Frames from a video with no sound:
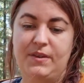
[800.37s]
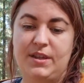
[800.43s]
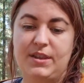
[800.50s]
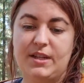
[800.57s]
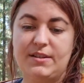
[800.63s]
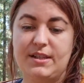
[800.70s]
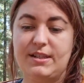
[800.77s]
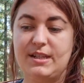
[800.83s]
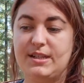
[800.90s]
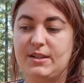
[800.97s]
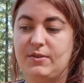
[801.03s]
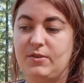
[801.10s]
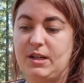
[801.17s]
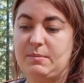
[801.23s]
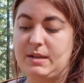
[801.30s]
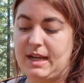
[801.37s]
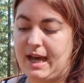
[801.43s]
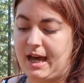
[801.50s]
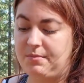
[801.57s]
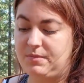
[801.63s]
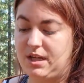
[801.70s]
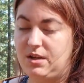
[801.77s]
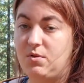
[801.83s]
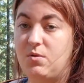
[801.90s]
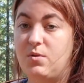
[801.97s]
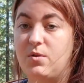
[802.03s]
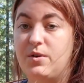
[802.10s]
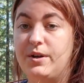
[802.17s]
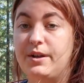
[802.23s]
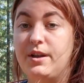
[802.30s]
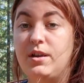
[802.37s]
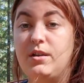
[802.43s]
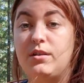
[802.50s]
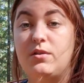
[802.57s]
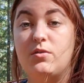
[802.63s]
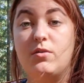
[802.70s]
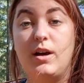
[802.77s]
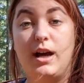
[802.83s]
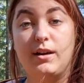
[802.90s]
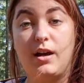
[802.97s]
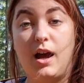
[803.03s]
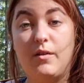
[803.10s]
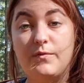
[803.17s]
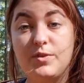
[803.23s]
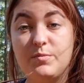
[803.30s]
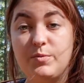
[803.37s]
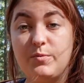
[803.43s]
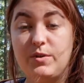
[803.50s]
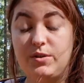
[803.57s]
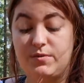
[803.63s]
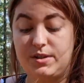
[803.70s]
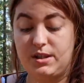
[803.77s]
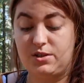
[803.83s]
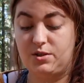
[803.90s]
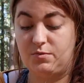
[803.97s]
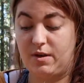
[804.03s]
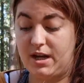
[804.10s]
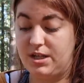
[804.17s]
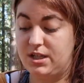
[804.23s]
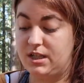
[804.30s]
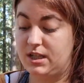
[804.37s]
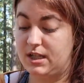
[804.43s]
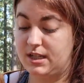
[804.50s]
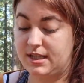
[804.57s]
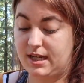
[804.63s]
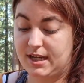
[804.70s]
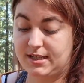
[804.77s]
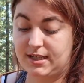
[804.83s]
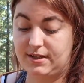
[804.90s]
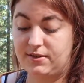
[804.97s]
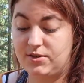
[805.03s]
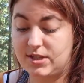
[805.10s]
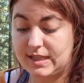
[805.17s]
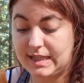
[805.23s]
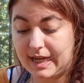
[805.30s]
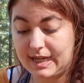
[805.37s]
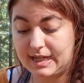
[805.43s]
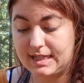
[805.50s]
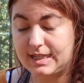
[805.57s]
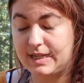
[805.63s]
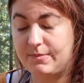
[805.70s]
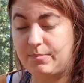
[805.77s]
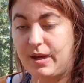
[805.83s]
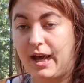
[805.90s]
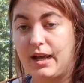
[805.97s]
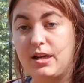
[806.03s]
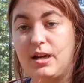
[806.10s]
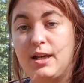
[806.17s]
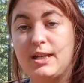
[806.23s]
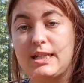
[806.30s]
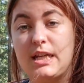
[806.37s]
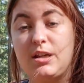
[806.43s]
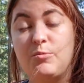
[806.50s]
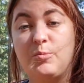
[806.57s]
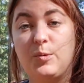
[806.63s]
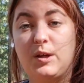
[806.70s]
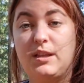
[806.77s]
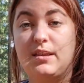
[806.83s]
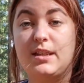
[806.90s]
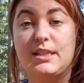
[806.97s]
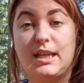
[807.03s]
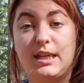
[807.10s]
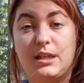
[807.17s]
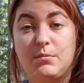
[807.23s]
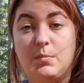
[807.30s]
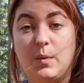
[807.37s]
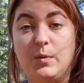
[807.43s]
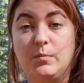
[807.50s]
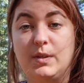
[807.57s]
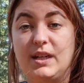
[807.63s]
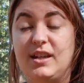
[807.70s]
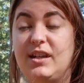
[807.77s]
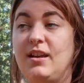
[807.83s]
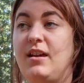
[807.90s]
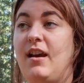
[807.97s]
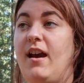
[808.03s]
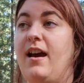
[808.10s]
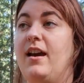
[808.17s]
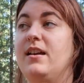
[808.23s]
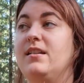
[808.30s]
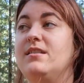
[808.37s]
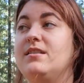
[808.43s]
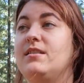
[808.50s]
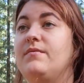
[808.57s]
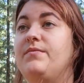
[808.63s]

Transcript: there's a disagreement happening, or you're uncomfortable in your situation, then it's asking you just take a step back, take a breather, take a moment, and